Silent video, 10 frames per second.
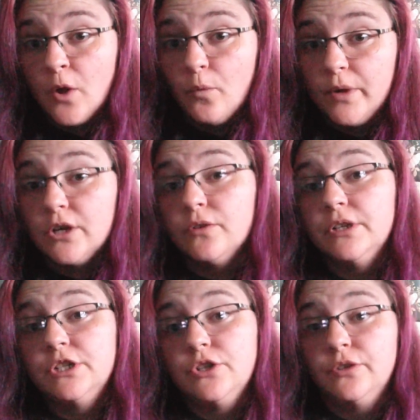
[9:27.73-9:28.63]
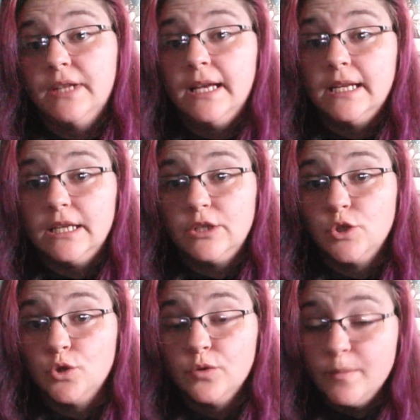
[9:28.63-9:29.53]
we are going to turn that
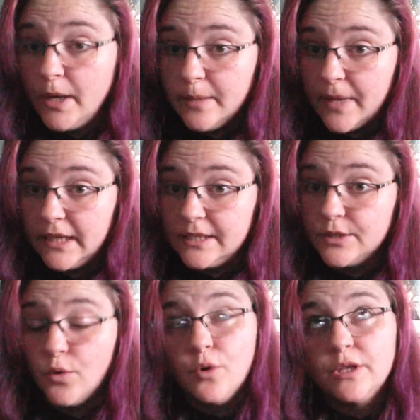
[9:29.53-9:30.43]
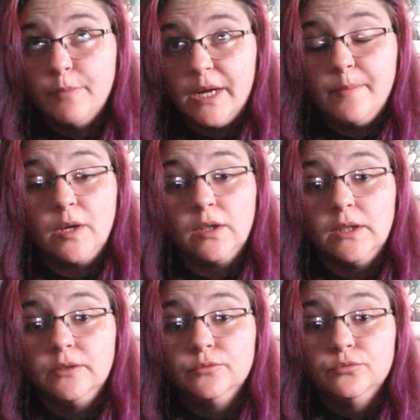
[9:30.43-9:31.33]
into the Bunny Palace or the Bunny Bungalow.